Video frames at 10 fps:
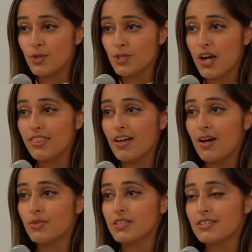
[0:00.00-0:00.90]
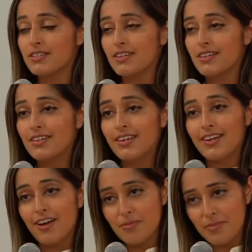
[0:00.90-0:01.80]
which I thought was,
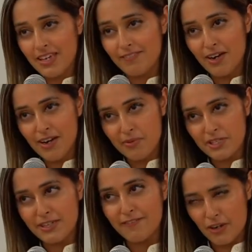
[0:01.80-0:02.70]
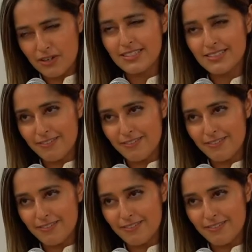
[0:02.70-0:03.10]
being very risk-averse,